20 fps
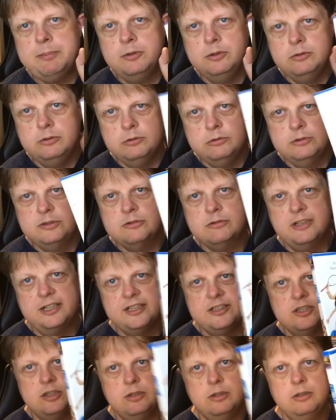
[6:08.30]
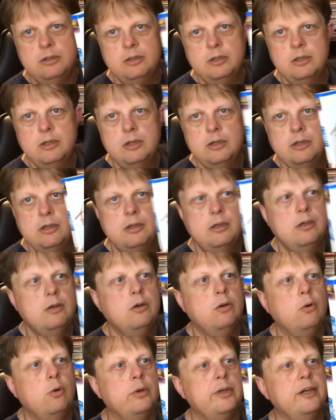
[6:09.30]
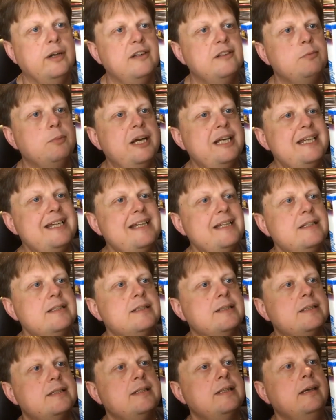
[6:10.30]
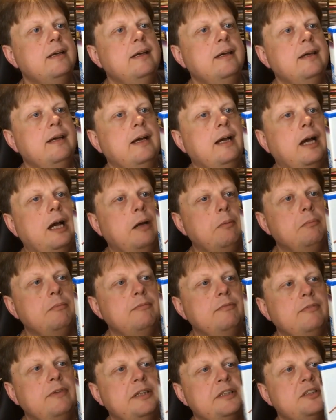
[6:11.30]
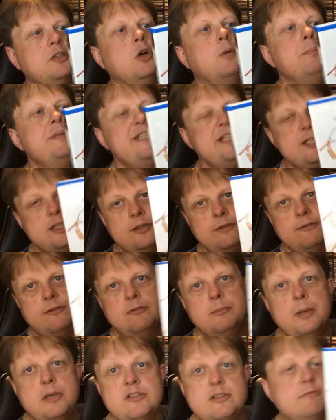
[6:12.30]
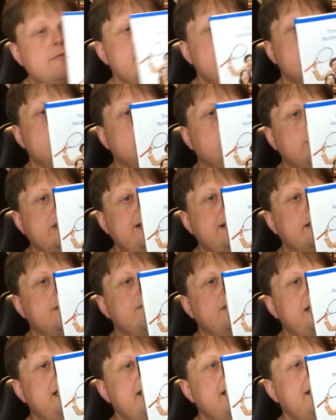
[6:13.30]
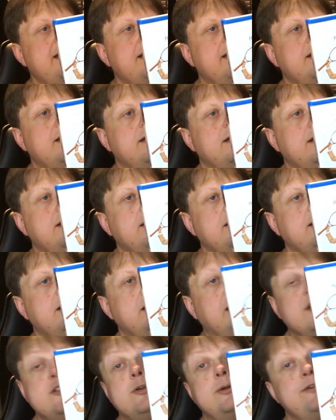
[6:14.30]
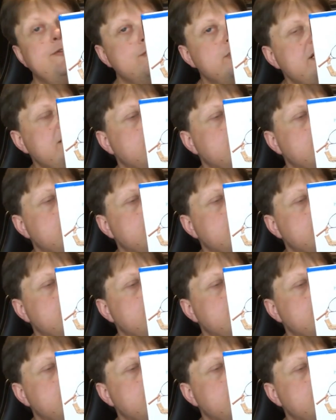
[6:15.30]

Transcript: people trying to organise weddings. It's a competition for the most original wedding of the year. Sorry,